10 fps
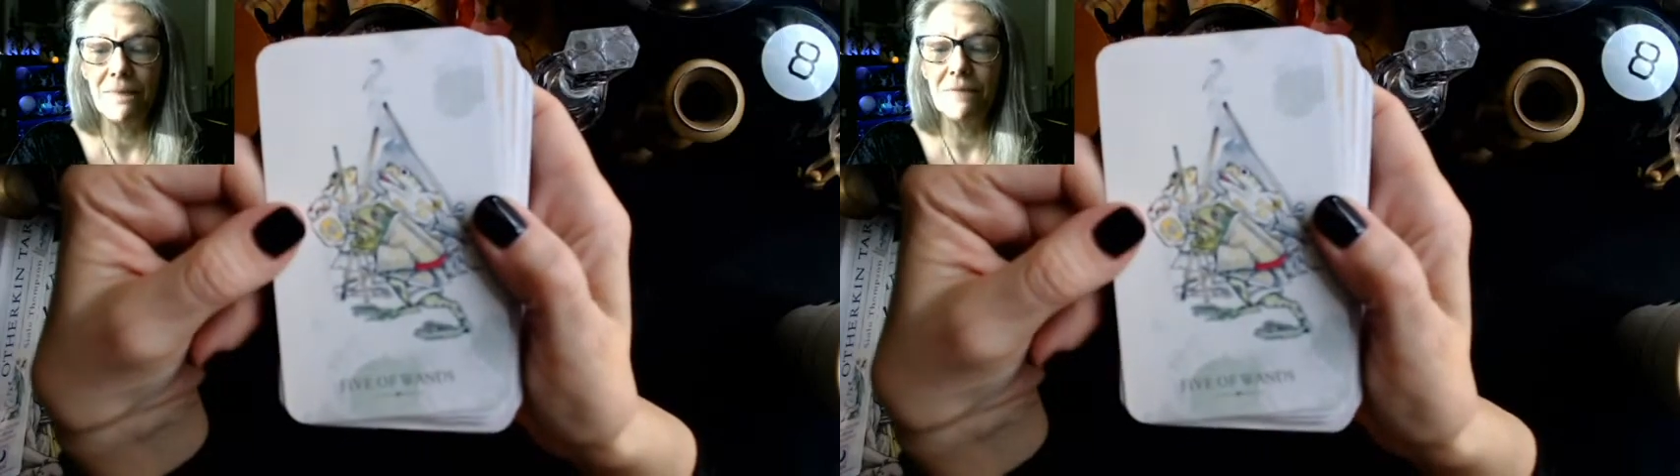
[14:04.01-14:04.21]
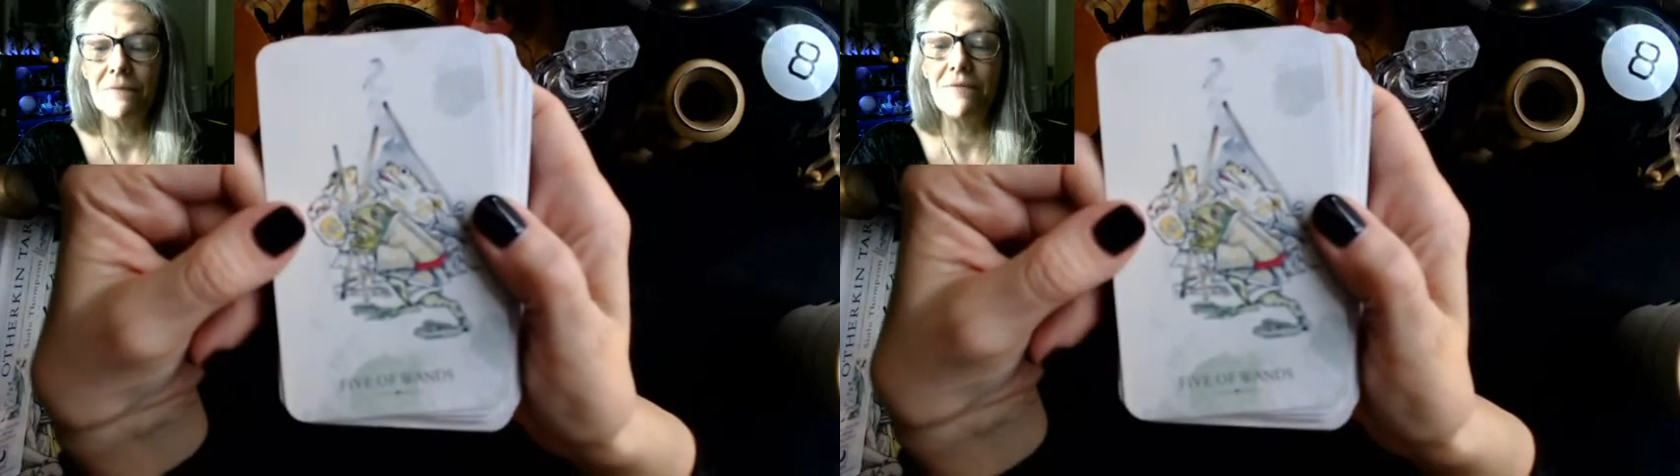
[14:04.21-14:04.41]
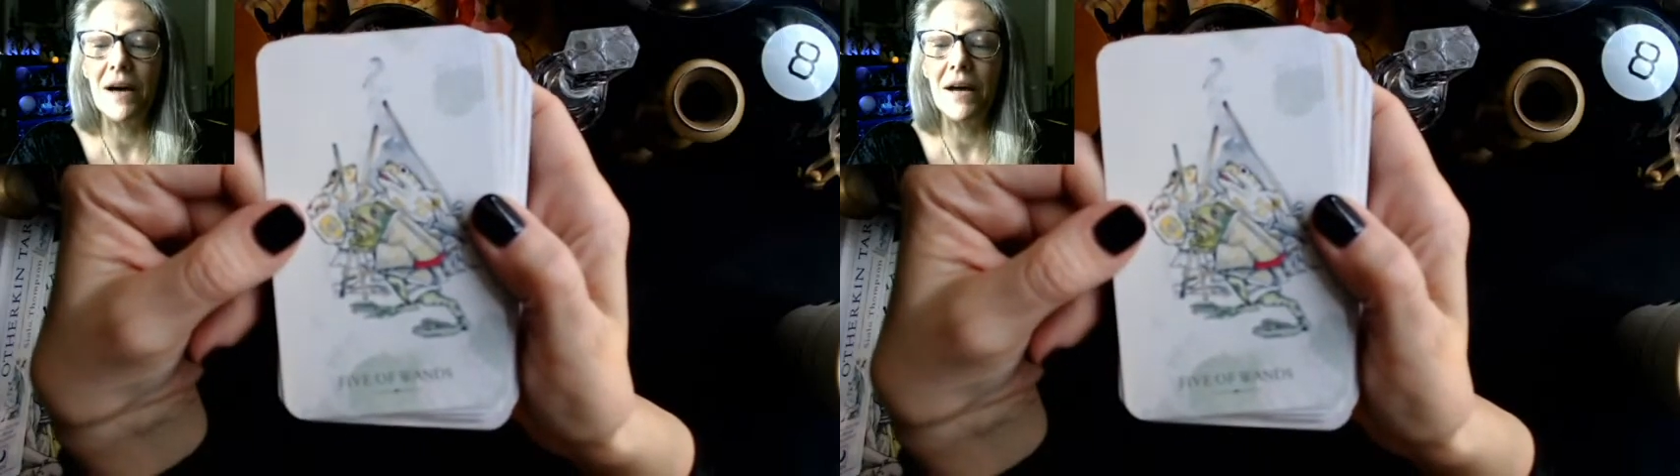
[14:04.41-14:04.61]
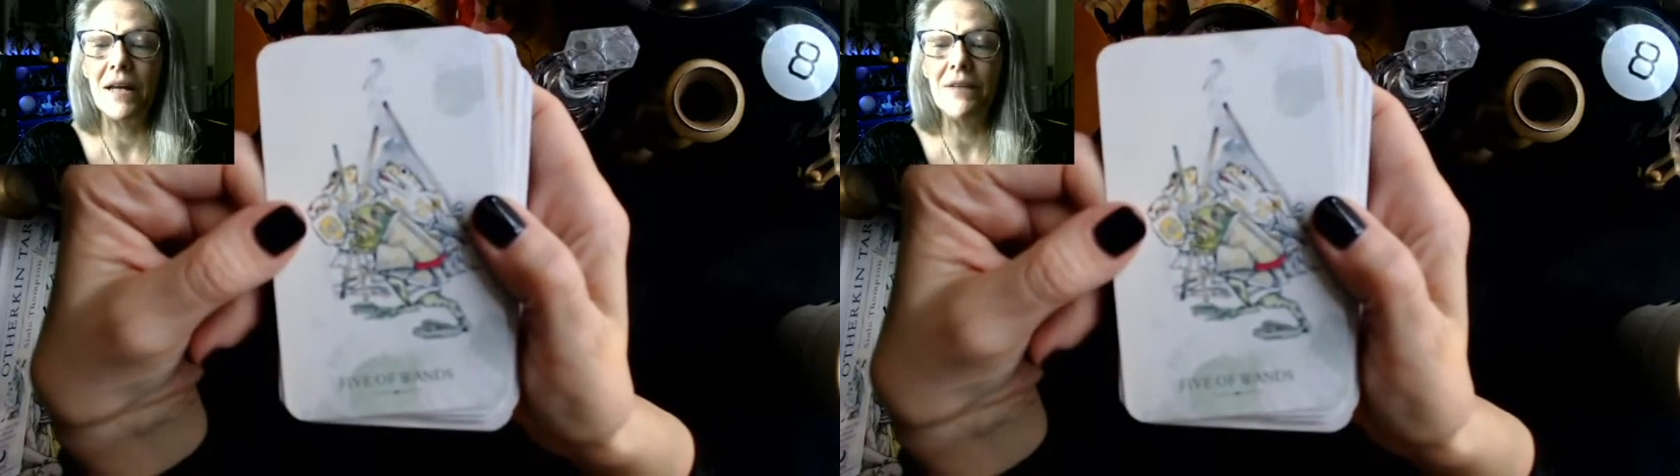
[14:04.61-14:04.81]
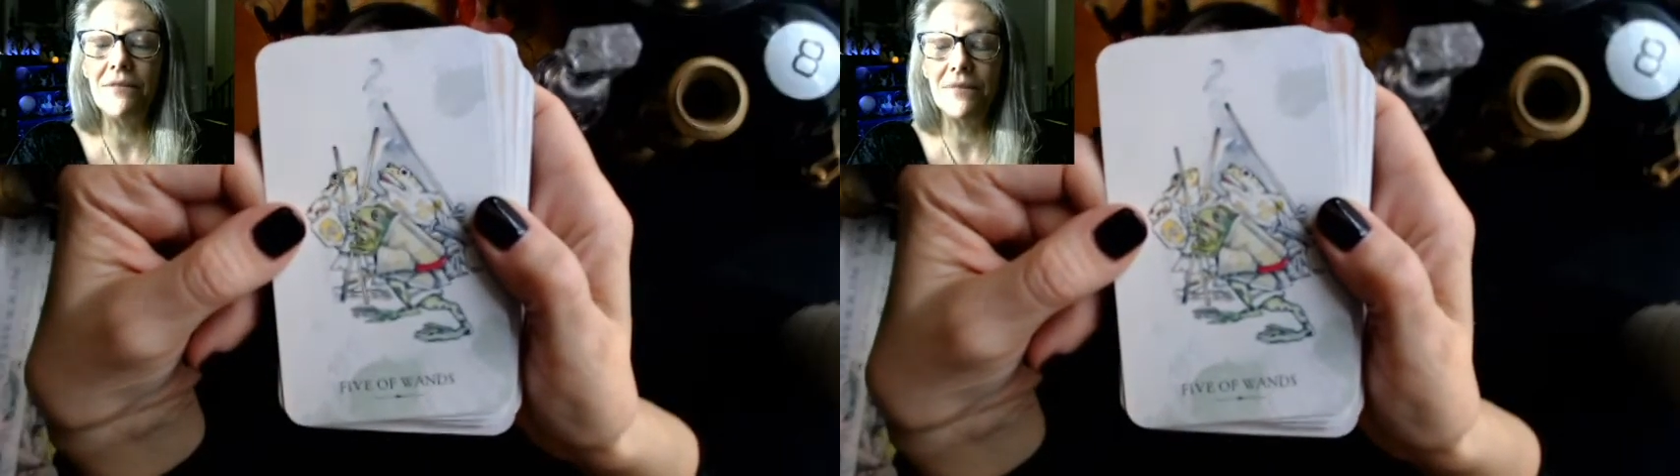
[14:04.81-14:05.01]

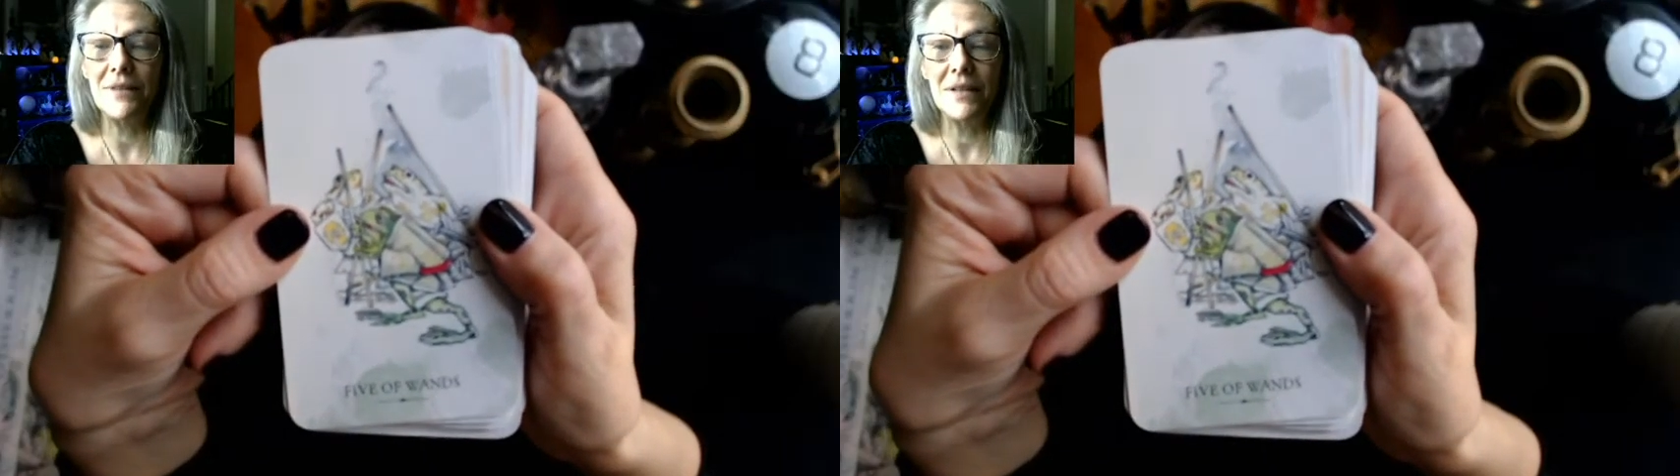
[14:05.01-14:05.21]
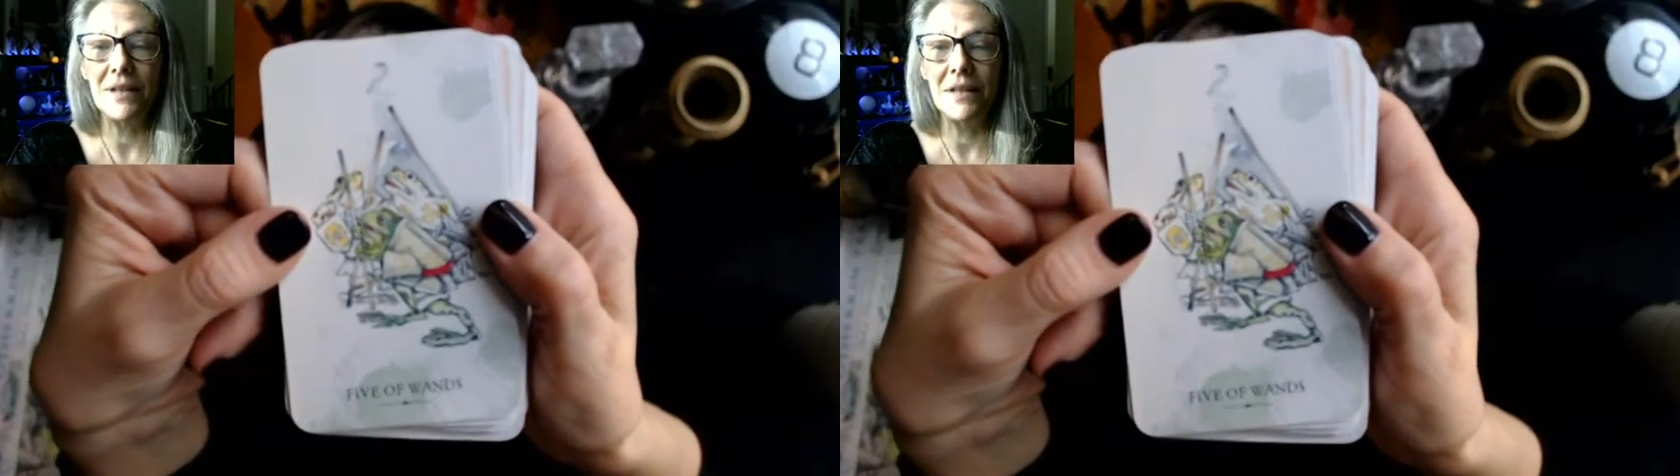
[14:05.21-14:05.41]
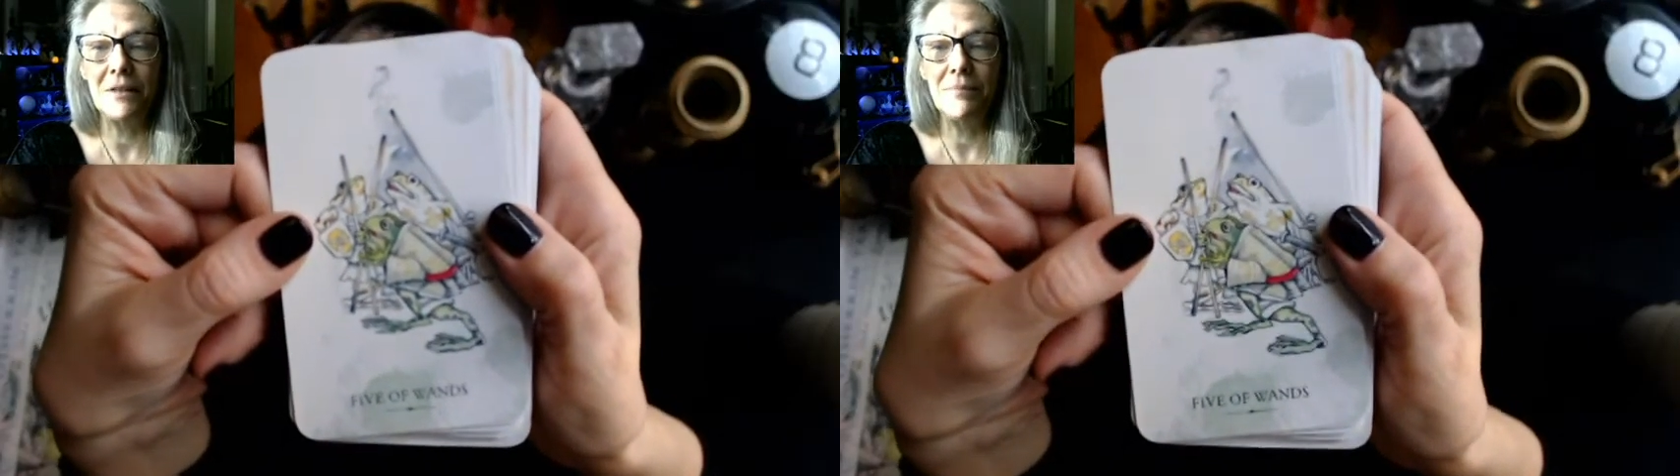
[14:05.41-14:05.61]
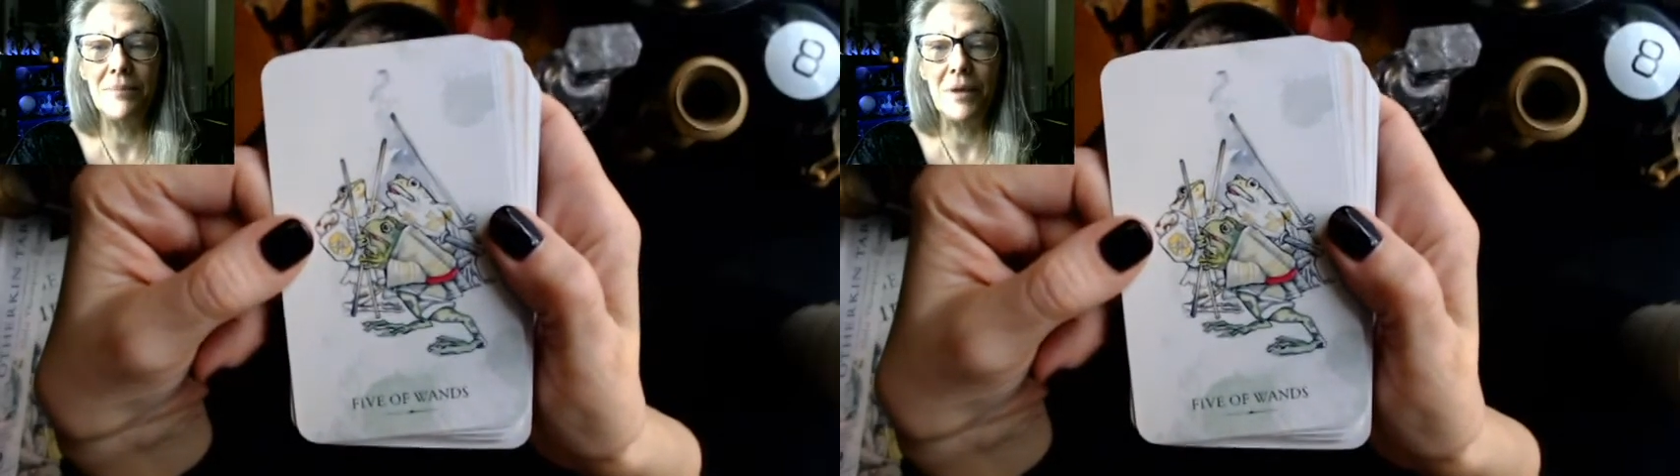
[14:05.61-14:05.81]
Five, um,